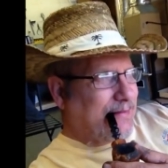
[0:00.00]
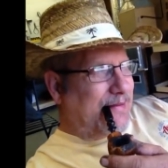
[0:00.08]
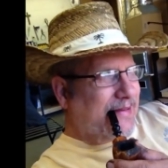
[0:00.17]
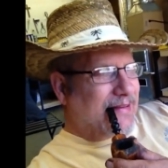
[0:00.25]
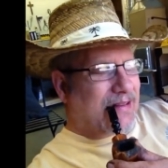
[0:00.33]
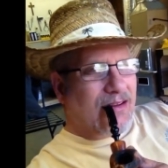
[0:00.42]
I mean,
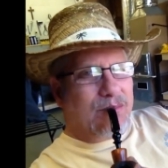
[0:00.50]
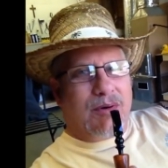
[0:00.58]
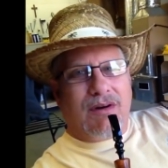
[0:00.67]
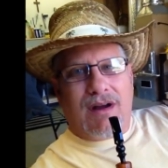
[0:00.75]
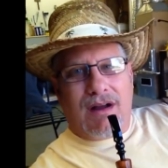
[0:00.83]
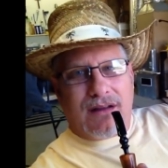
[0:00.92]
that's his
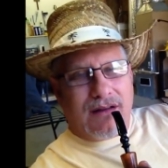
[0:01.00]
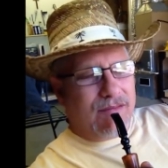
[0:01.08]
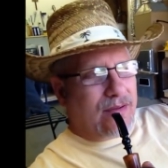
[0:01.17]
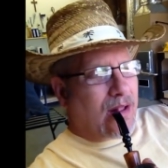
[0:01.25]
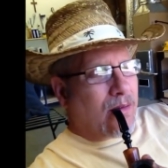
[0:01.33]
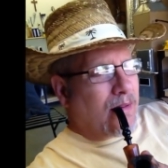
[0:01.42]
prerogative.
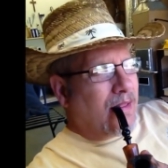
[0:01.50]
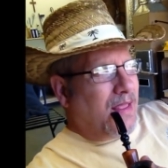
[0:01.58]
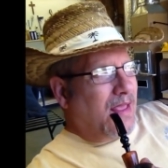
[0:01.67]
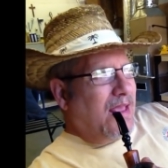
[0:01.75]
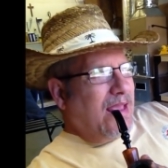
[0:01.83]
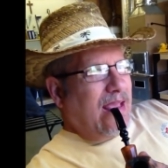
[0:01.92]

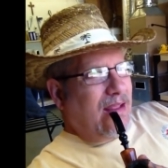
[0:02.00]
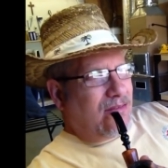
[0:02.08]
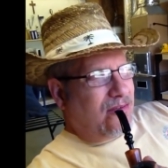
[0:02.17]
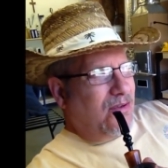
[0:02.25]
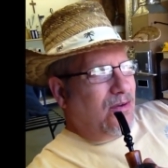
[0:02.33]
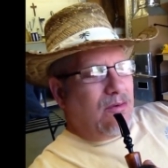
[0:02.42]
And
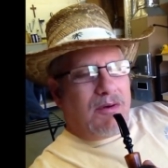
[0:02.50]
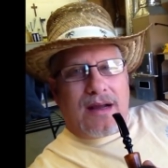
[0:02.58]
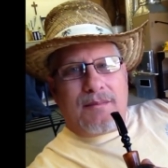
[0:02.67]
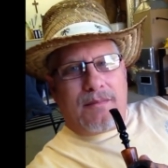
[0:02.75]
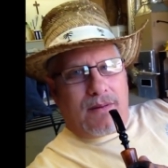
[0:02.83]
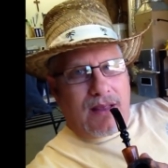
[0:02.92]
two,
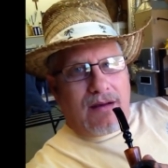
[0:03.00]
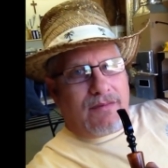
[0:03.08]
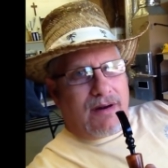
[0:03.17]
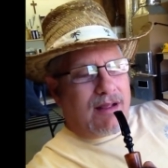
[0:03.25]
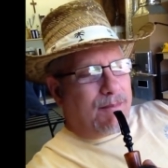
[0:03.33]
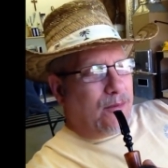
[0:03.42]
I'm
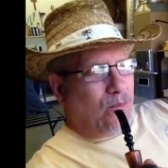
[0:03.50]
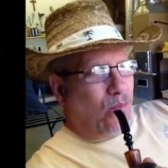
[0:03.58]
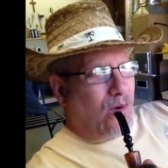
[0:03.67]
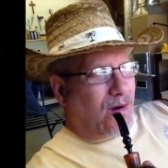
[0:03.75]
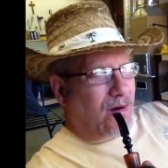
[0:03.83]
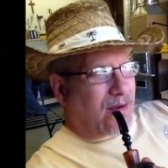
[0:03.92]
covered up in
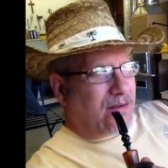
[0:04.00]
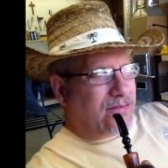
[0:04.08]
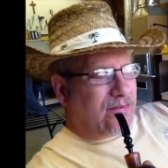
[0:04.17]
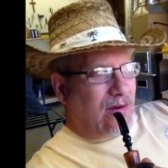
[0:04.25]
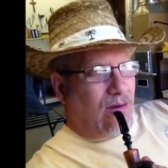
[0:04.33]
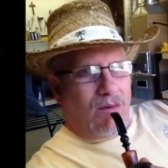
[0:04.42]
work,
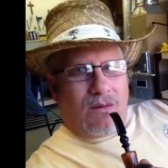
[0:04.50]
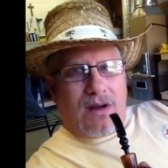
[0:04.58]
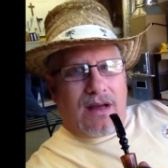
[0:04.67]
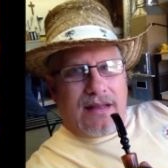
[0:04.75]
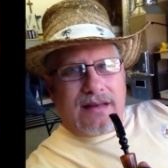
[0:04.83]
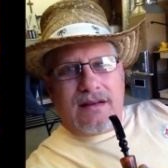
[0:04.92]
so
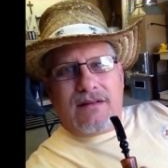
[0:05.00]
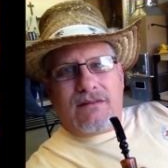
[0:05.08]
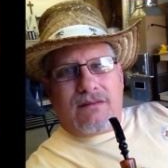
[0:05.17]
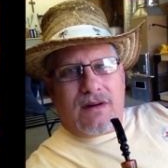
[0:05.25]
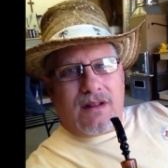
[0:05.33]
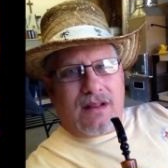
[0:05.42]
I
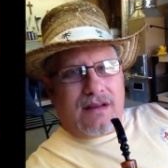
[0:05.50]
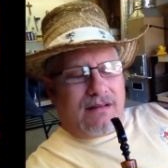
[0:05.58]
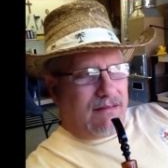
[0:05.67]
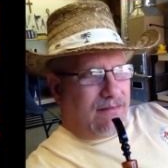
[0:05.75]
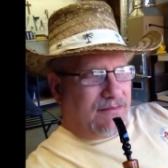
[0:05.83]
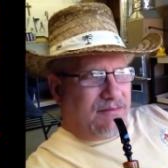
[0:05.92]
didn't really,
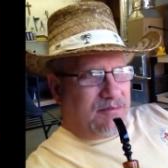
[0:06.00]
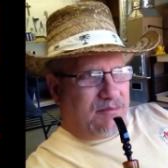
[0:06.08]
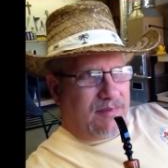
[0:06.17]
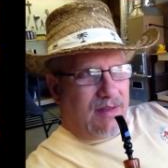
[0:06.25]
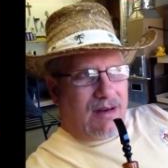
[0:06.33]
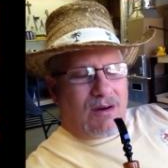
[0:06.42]

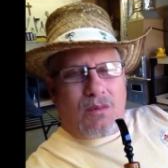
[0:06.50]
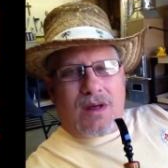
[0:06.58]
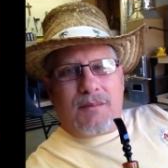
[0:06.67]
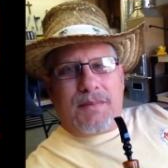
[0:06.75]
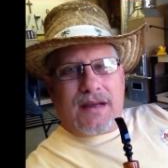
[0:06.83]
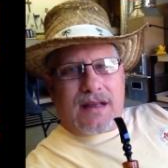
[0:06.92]

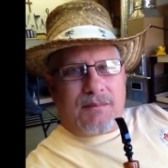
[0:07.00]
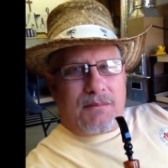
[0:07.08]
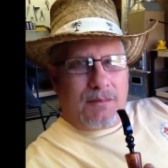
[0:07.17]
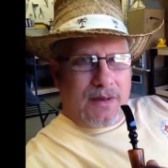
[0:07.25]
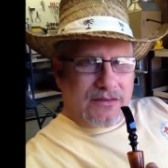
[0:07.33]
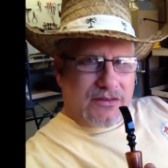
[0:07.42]
want to pick up a
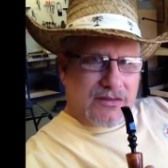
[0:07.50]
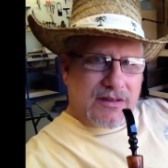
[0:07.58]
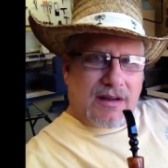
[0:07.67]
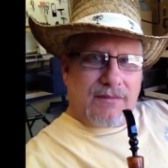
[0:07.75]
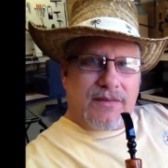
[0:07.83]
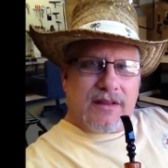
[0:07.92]
bunch of
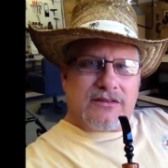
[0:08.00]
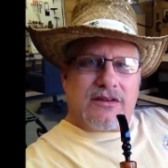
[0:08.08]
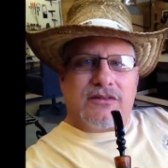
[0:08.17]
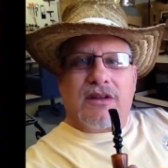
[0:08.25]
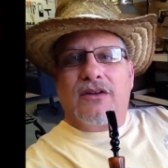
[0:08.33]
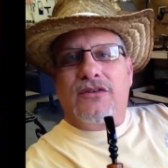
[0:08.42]
stuff that's
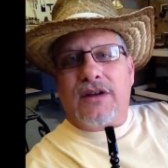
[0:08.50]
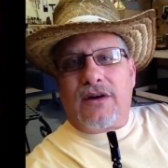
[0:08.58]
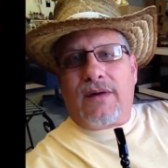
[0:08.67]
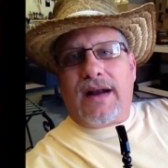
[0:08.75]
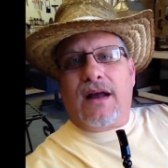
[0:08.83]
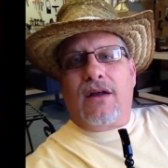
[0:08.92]
just going to sit
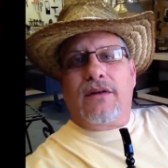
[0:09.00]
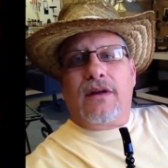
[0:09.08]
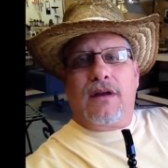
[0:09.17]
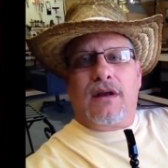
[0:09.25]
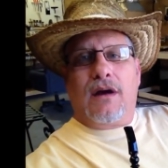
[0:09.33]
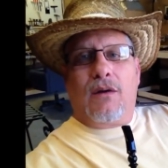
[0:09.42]
around
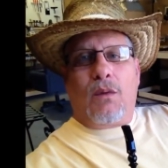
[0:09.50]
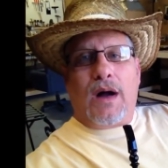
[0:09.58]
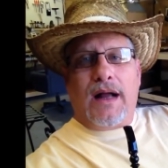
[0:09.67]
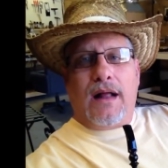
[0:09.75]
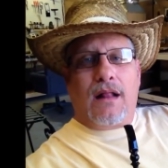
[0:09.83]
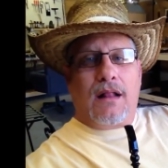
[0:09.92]
a
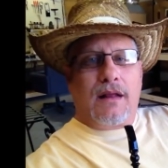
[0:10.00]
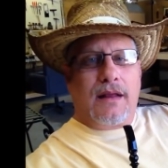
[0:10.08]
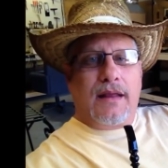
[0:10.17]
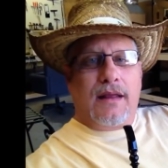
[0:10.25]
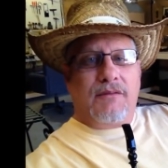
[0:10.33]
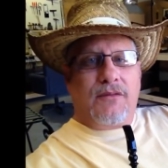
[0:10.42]
while
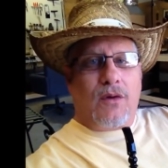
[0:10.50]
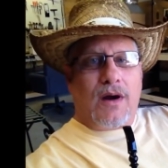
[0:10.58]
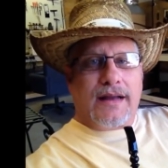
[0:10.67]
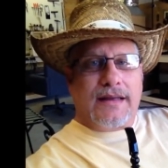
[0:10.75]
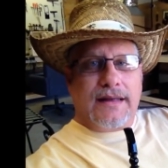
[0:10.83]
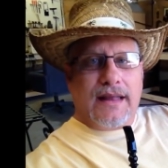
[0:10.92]
before
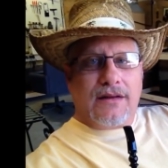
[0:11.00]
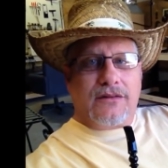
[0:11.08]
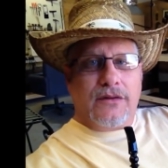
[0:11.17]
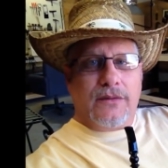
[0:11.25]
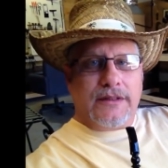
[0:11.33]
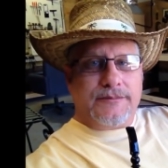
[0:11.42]
I could get
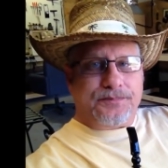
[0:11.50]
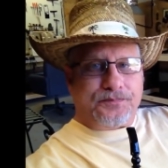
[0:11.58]
to it.